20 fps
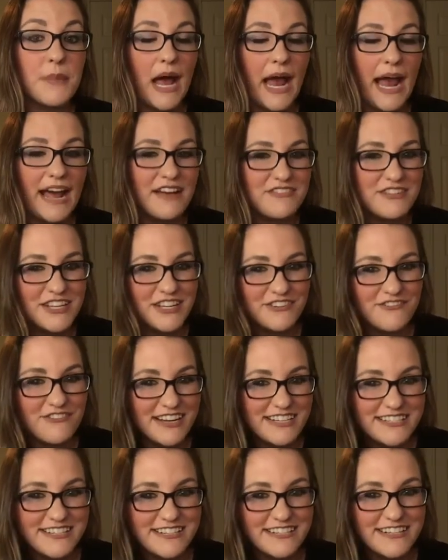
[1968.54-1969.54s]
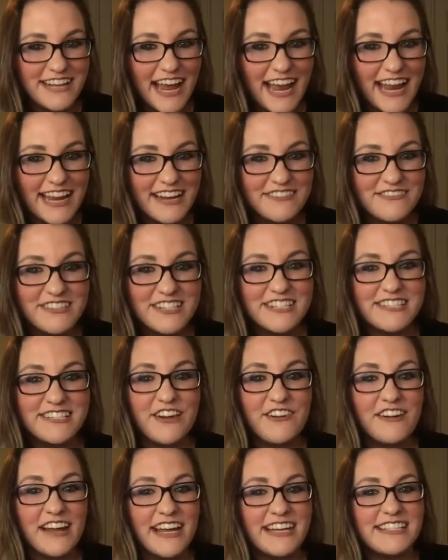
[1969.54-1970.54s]
have a good rest of your night. And it was
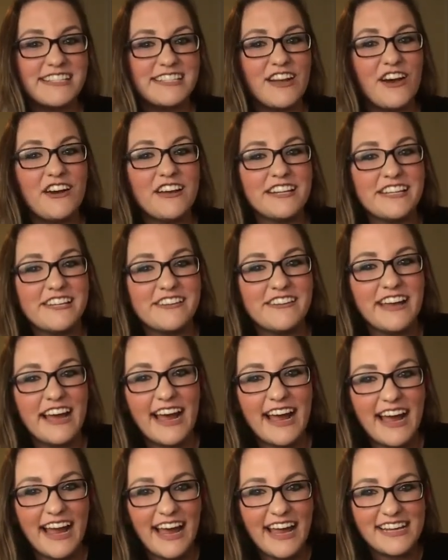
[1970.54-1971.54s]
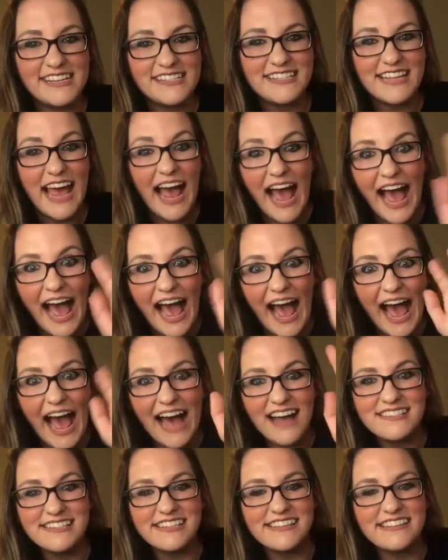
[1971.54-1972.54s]
so nice talking to you guys.
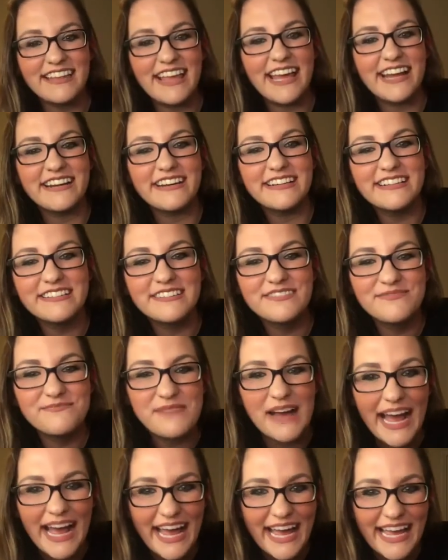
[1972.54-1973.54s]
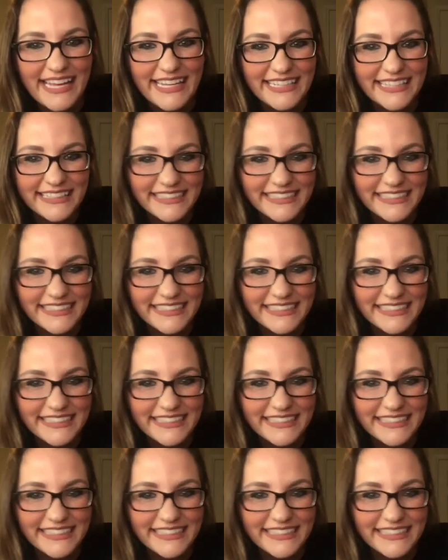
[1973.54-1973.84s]
I'll see you later. Bye.